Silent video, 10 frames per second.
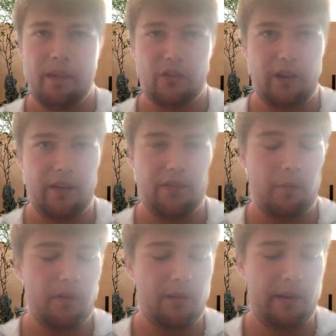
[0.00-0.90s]
So yeah, I'll
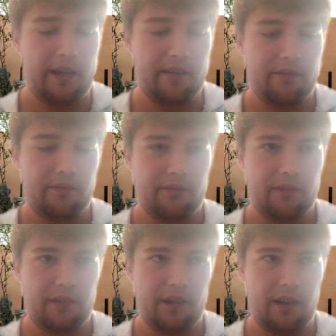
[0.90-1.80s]
put them 8th.
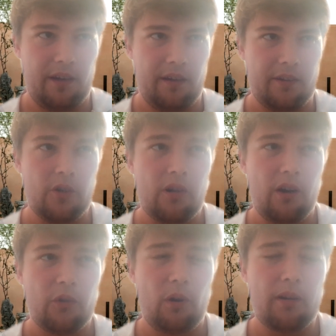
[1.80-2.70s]

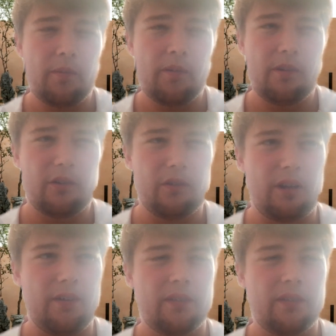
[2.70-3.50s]
Newcastle, I'm going to put Newcastle 9th.